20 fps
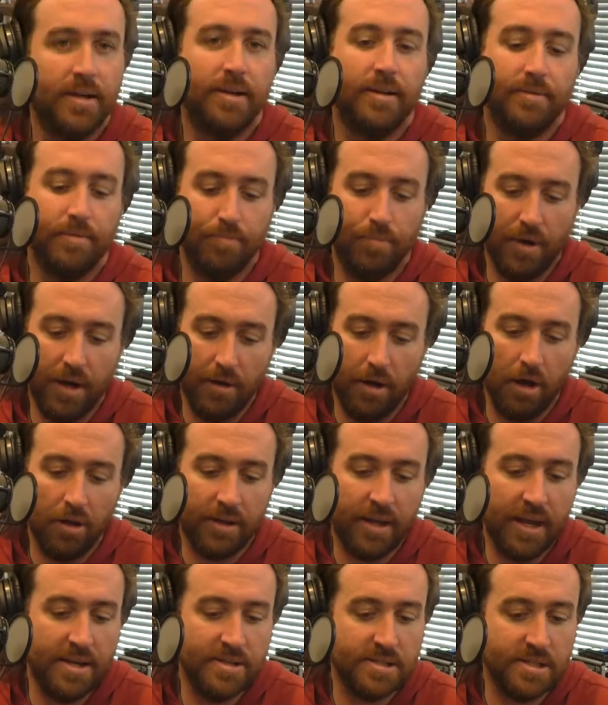By all
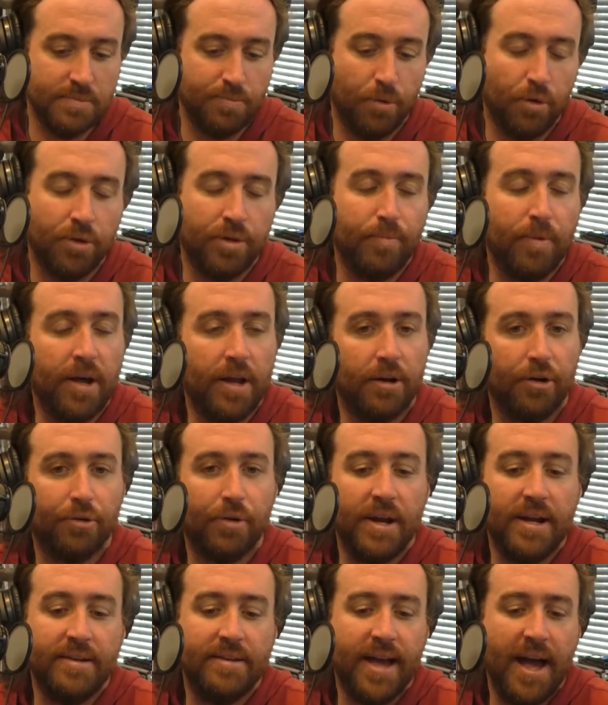cases, both men are
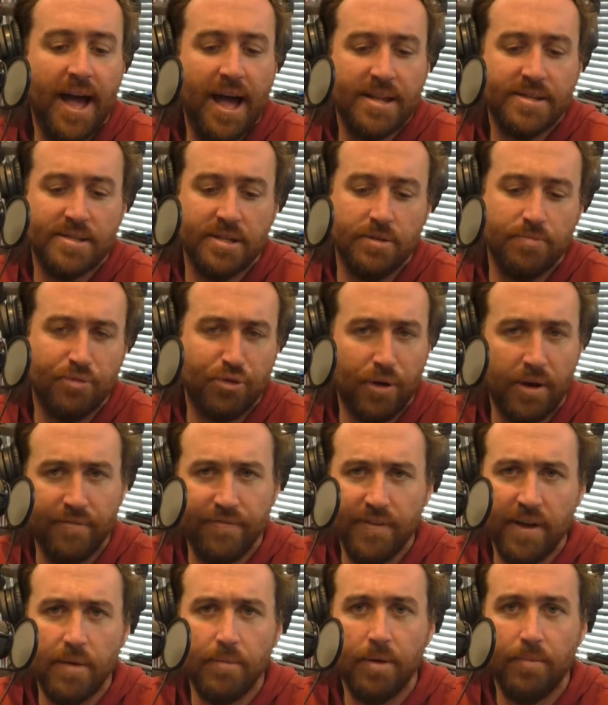great dads, they're great
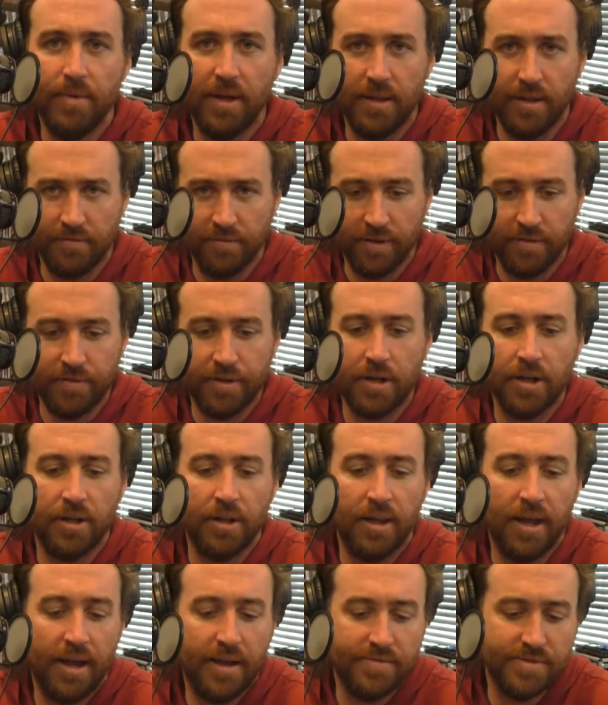family men. They've lived good
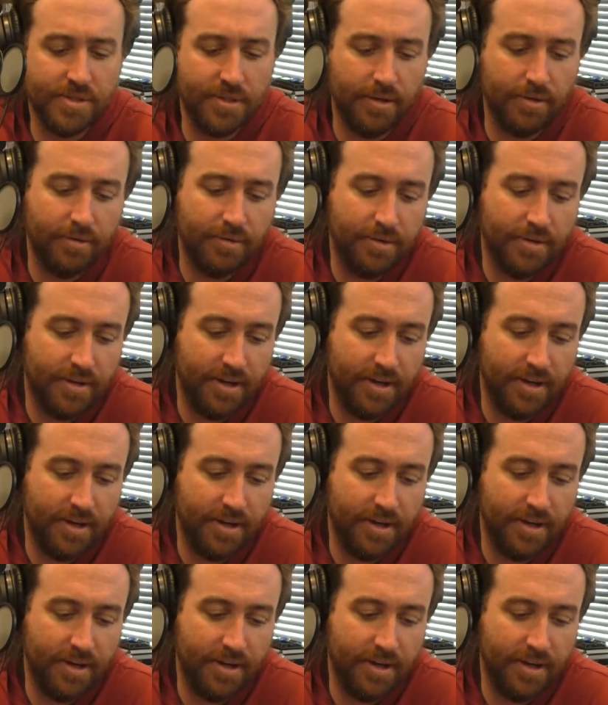lives. So yeah.